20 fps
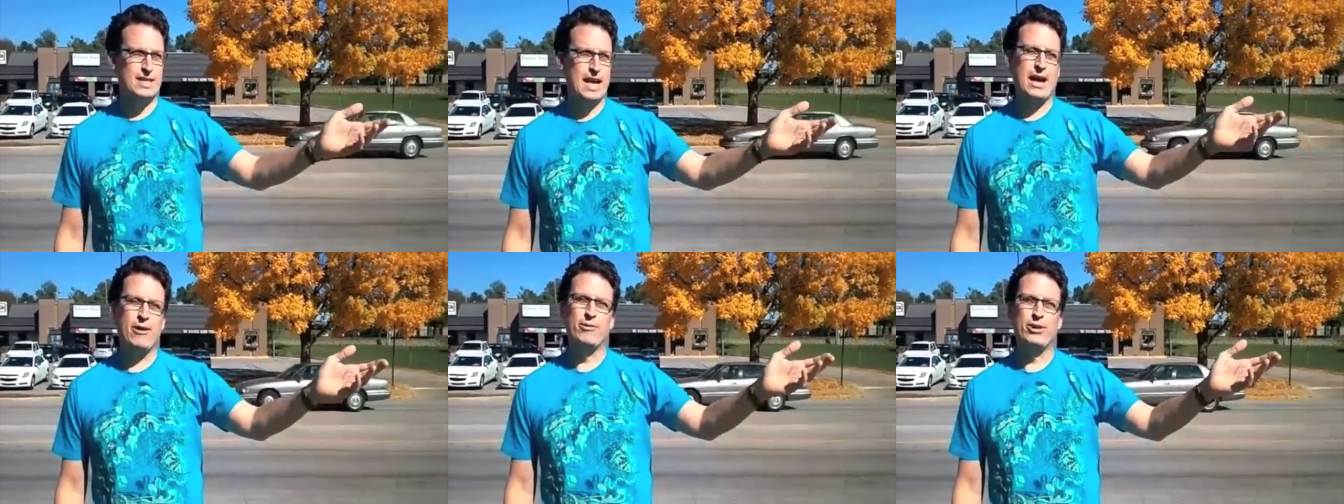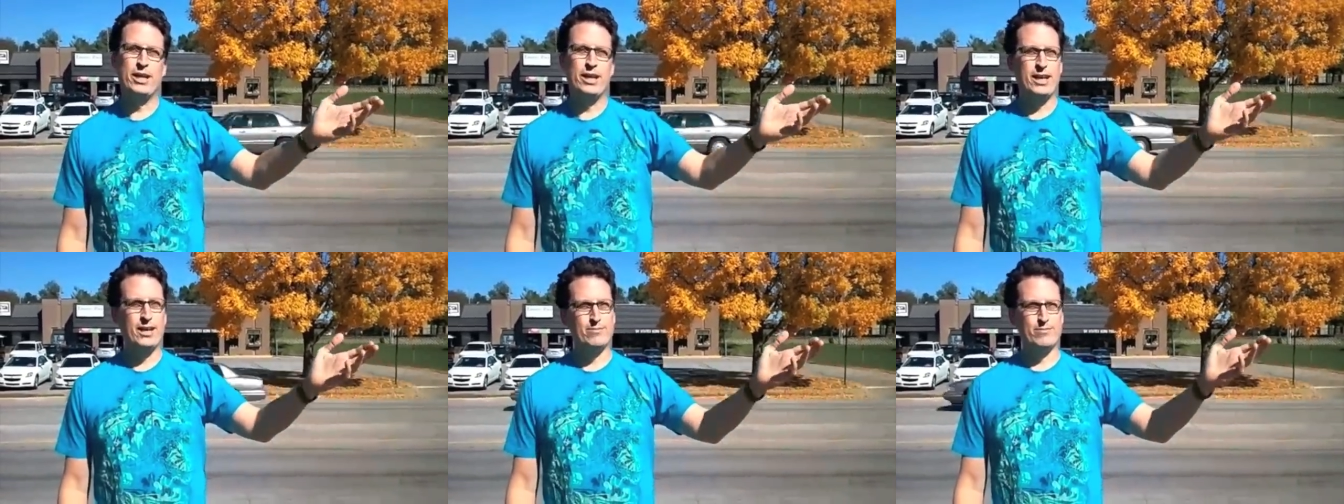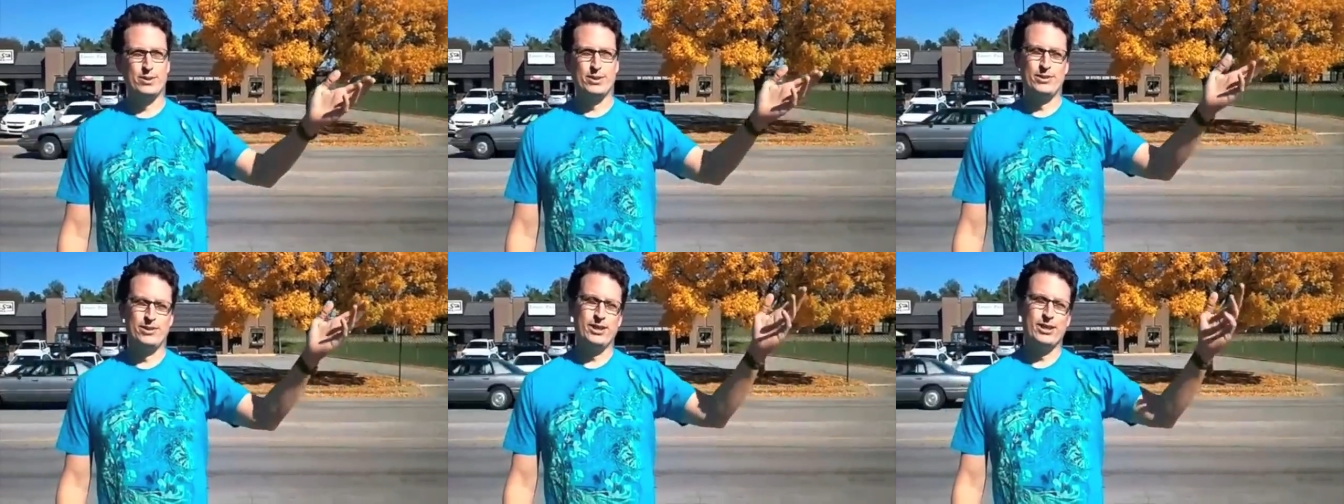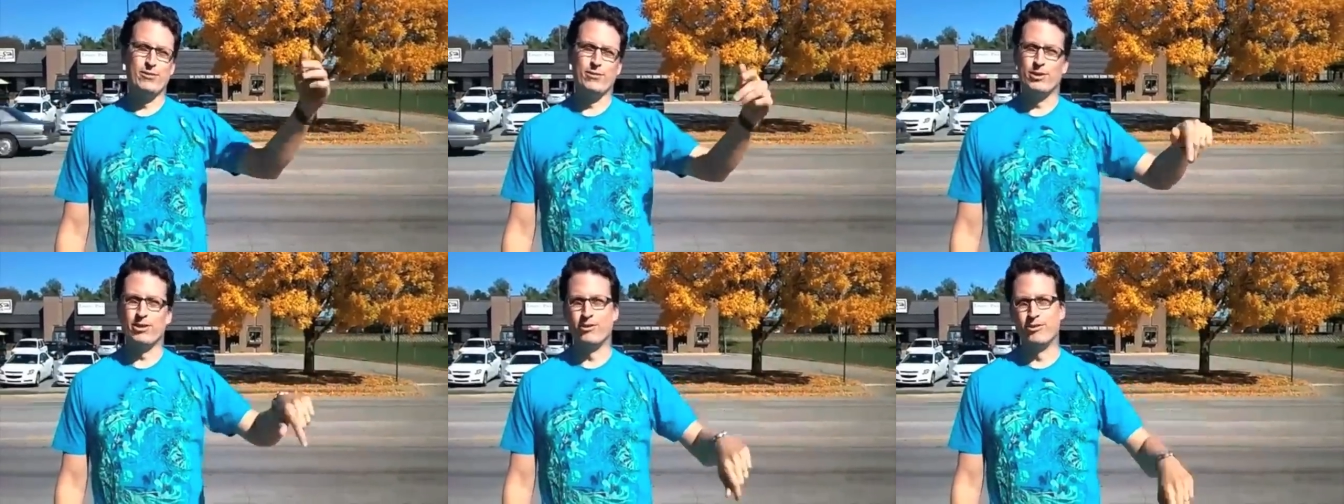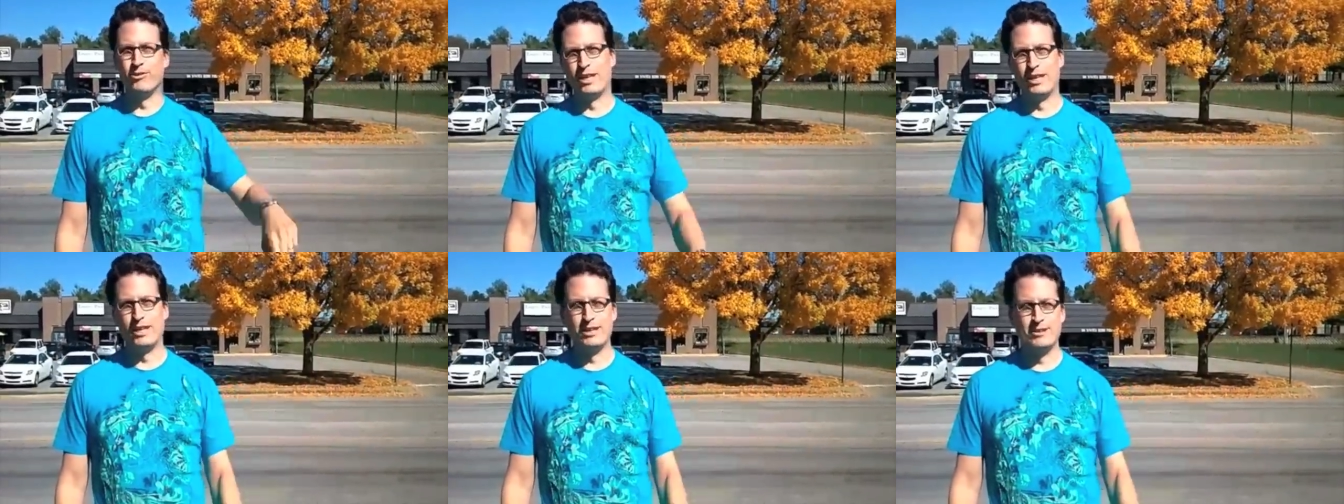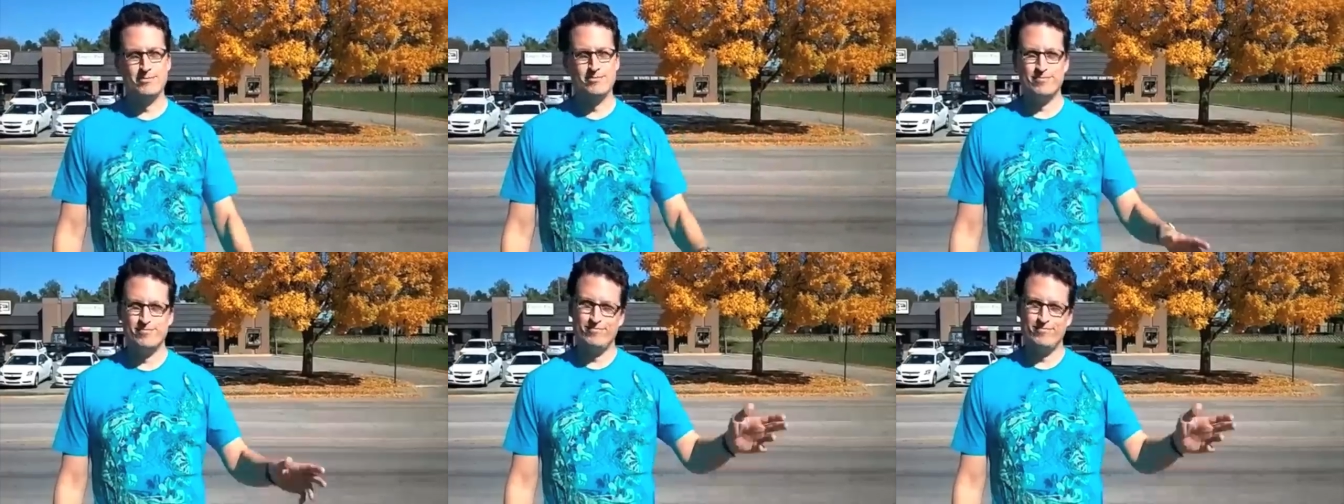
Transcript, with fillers: county building where you get